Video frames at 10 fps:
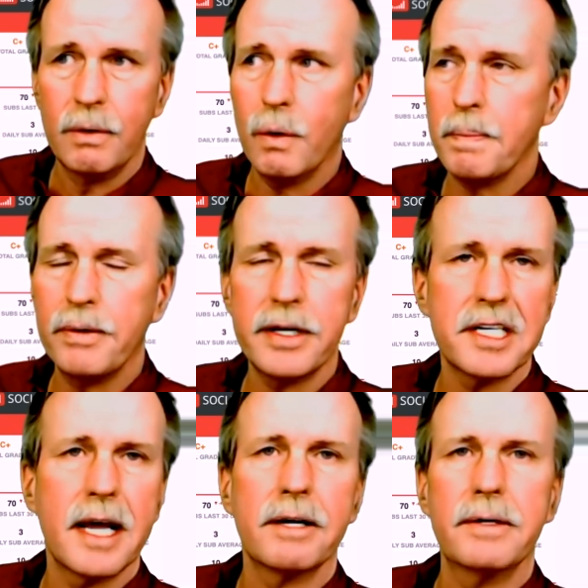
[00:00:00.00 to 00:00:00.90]
or put
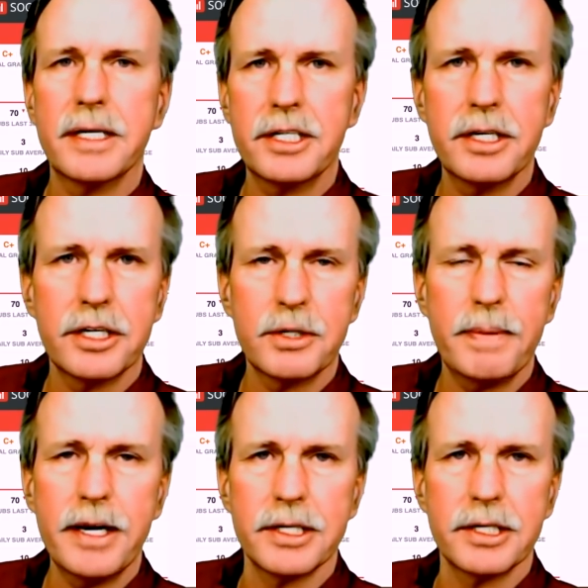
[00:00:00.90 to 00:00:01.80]
satellites into
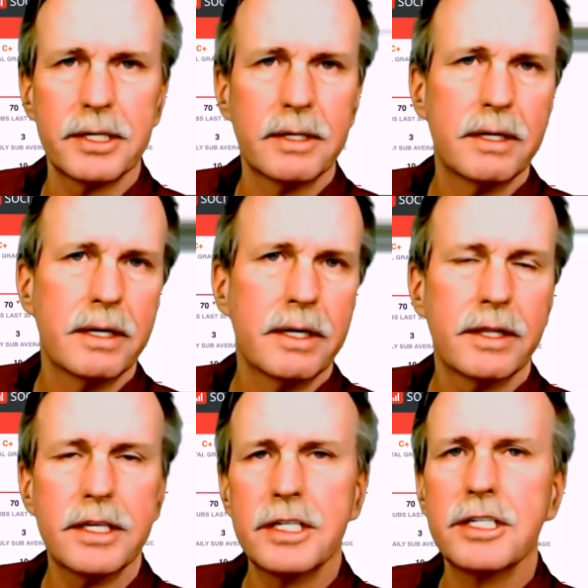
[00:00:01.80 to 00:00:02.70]
space.
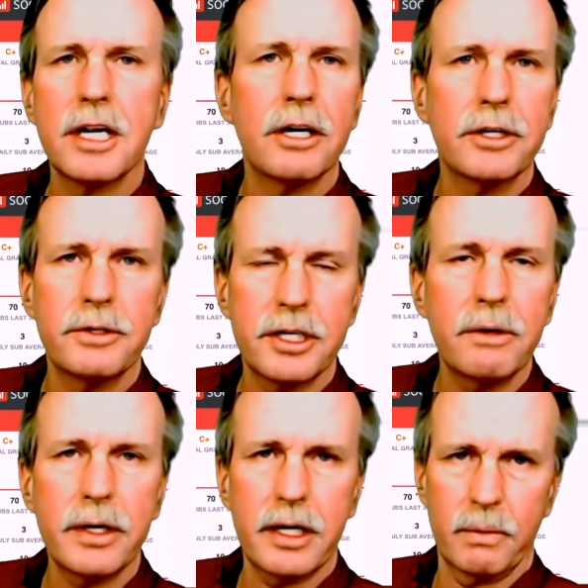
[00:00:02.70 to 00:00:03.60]
This is all
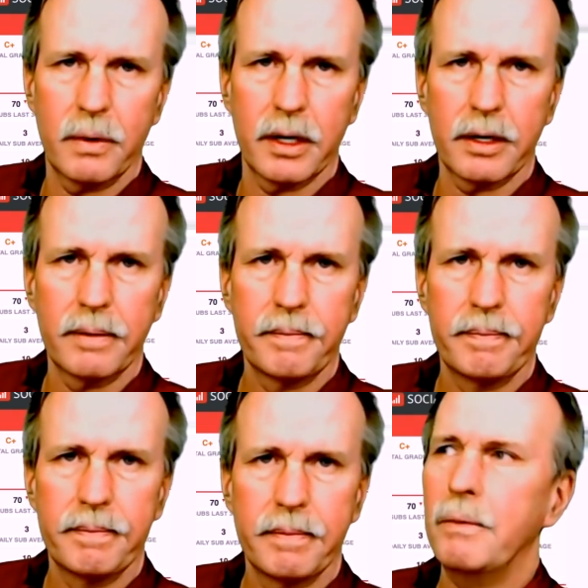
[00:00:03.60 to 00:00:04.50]
Newtonian work.
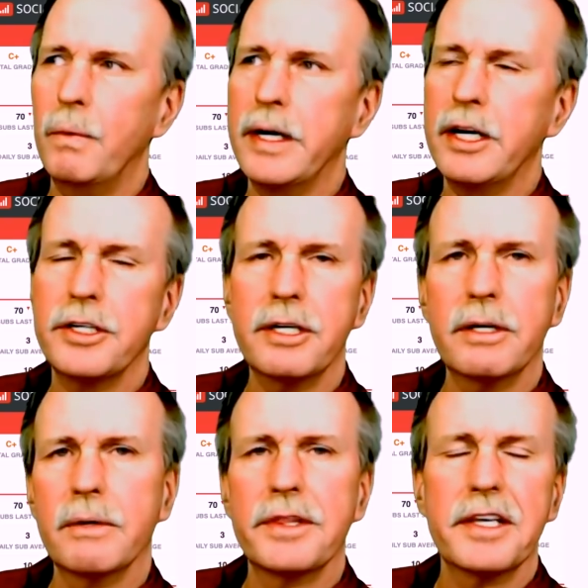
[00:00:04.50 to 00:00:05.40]
when you're
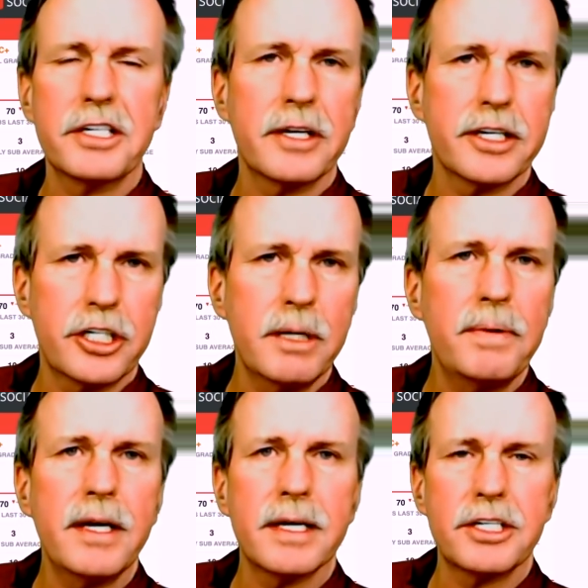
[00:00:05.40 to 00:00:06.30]
dealing with things like
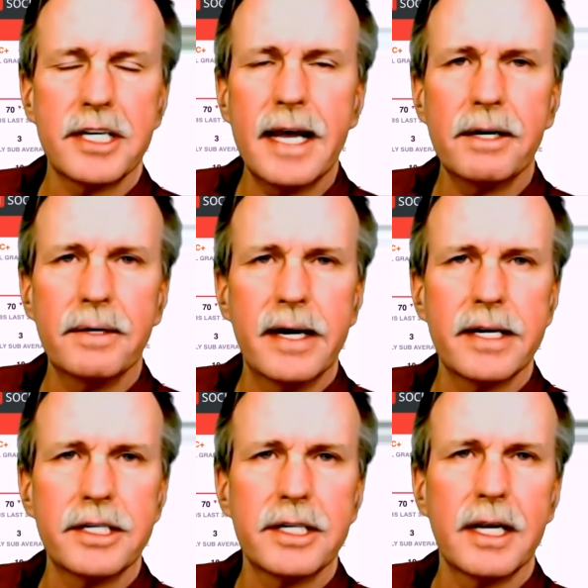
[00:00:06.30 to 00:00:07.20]
GPS
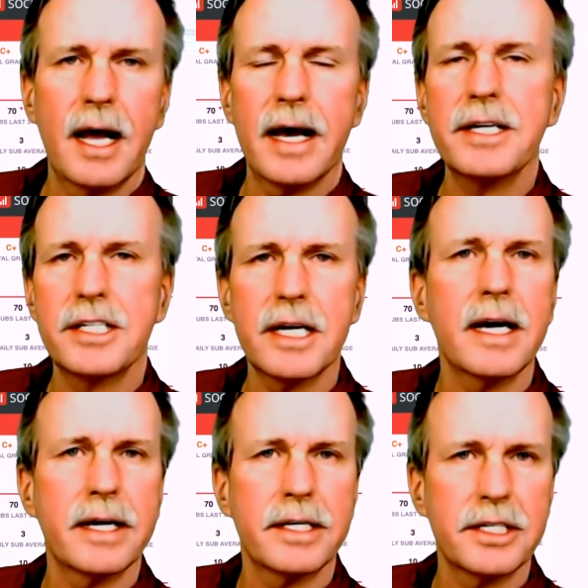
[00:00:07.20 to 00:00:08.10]
satellites,
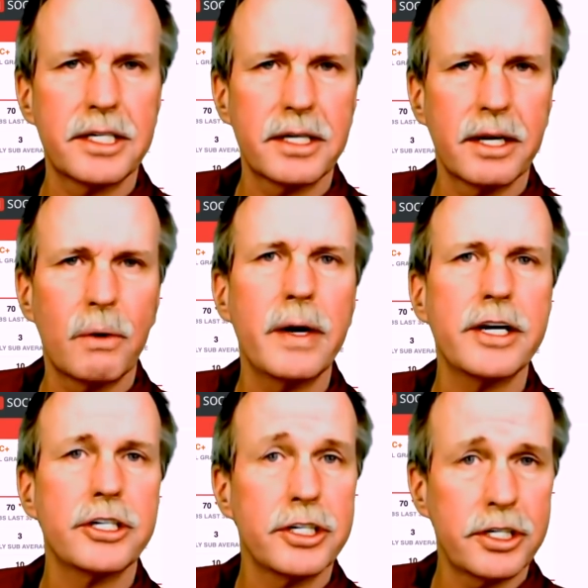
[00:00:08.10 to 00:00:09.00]
Einstein's
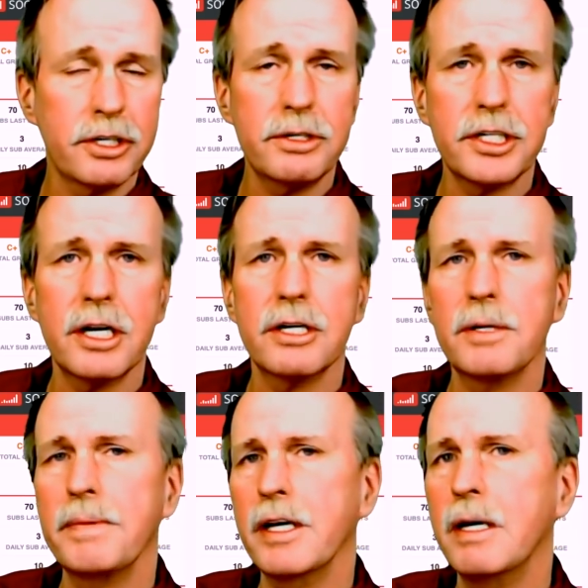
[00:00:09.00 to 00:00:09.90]
equations do start
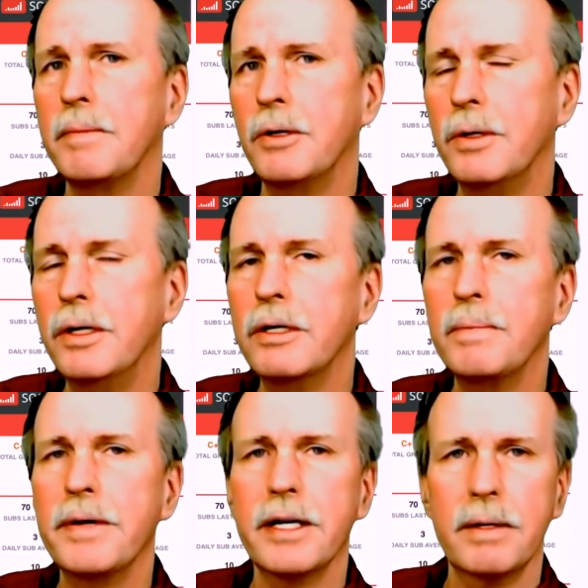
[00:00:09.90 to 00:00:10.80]
to become a little
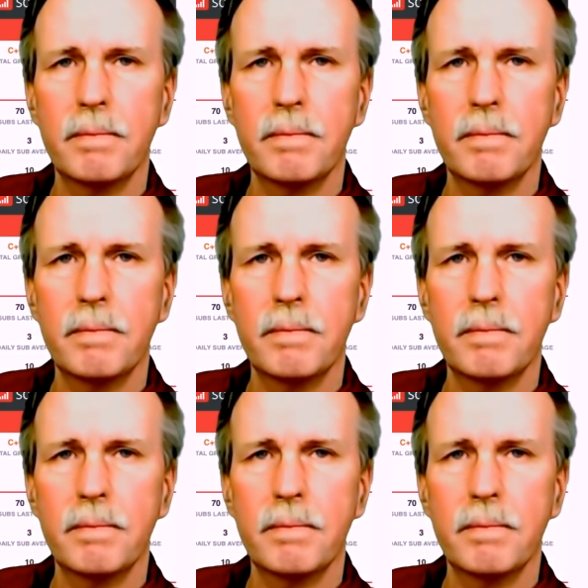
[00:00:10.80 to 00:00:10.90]
bit